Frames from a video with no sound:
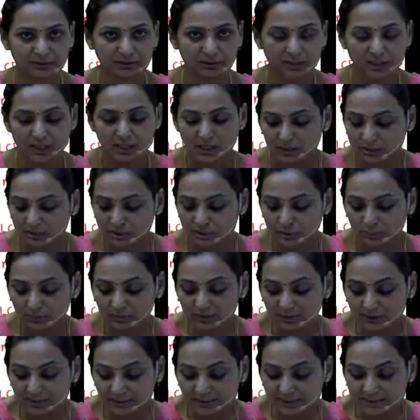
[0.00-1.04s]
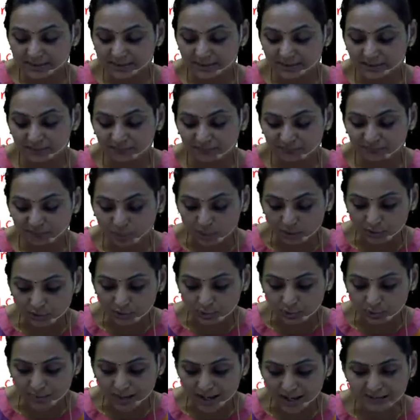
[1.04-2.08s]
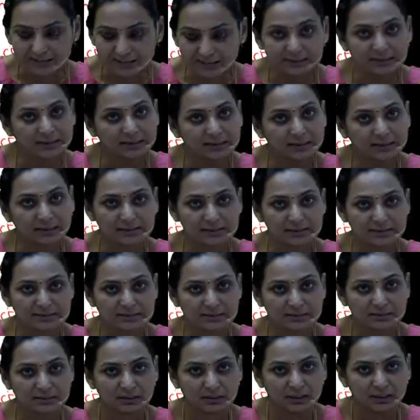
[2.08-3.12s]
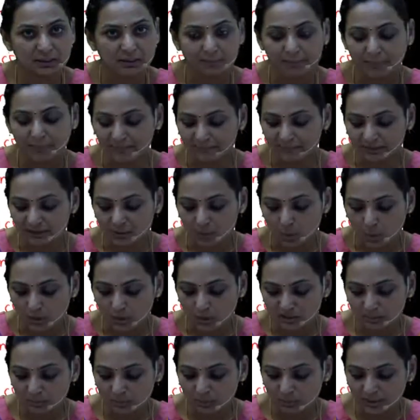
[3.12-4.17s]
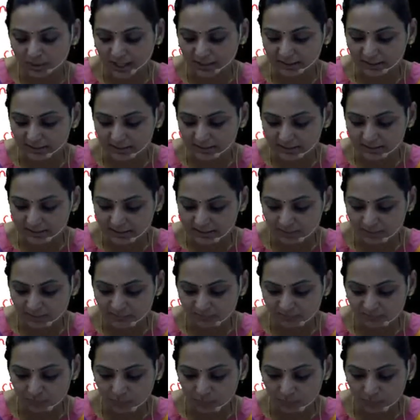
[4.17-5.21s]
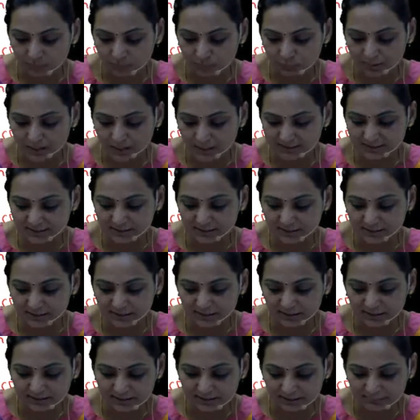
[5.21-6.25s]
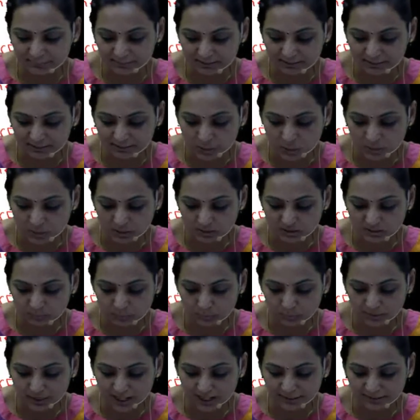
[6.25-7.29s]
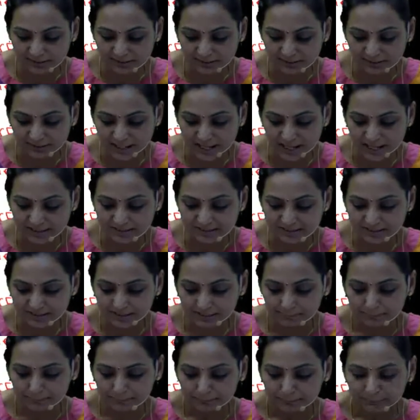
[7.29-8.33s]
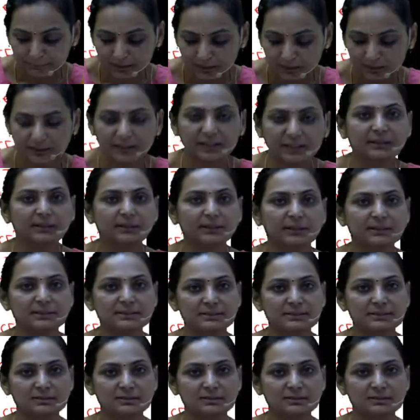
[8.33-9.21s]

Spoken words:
So the ECF volume has increased, but the osmolarity, see, the volume has increased, but the osmolarity has decreased.